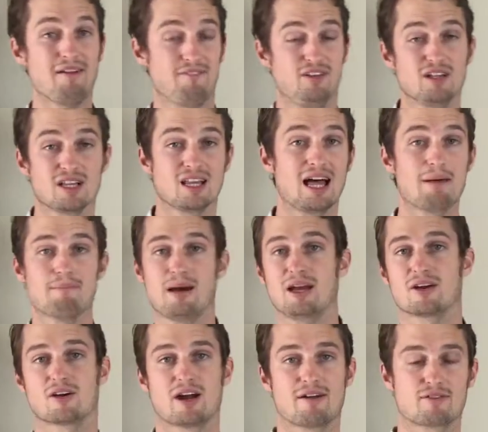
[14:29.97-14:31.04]
might feel a lot
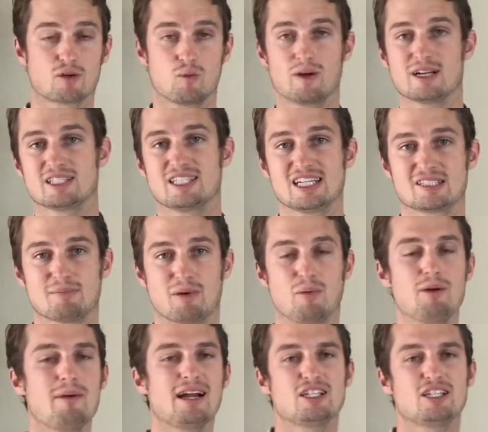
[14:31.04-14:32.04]
better after one adjustment.